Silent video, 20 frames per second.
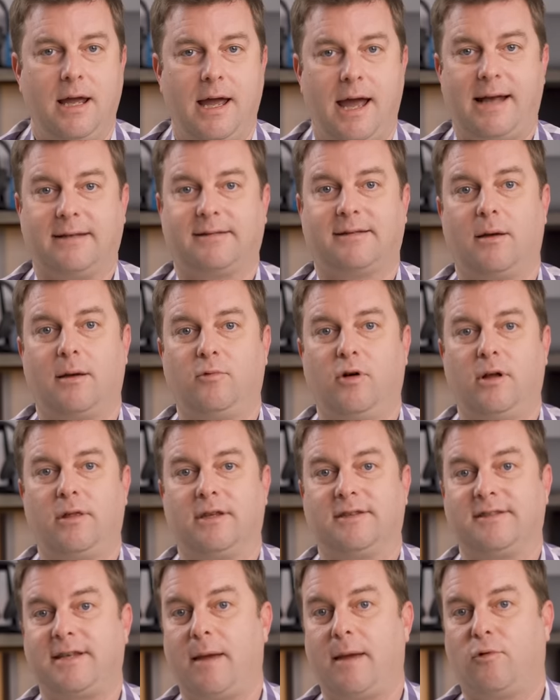Ask someone
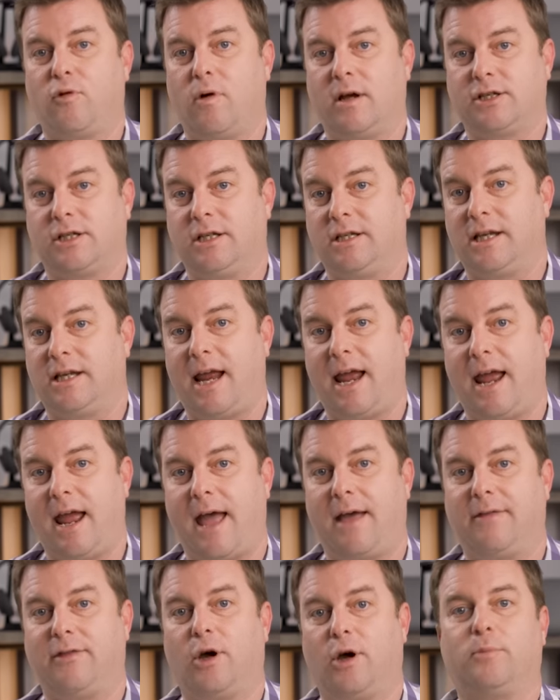the same question today,
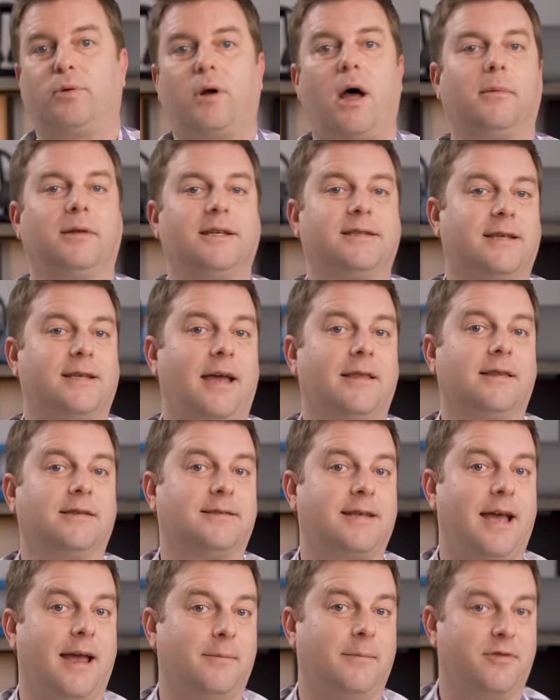and they'll probably say the
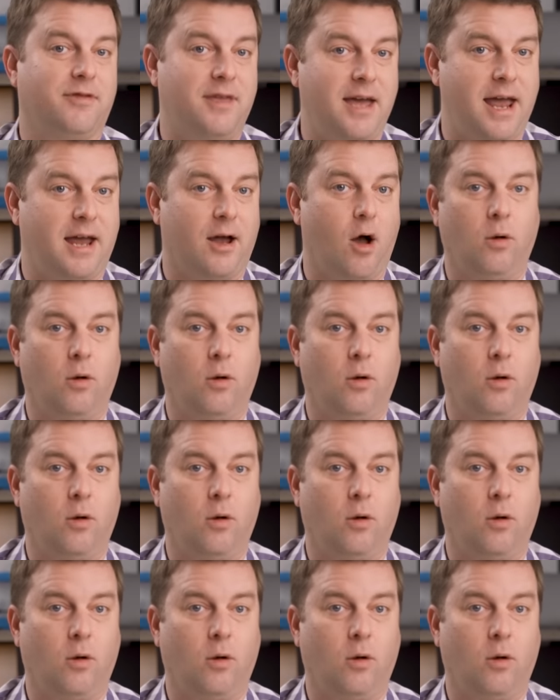same thing,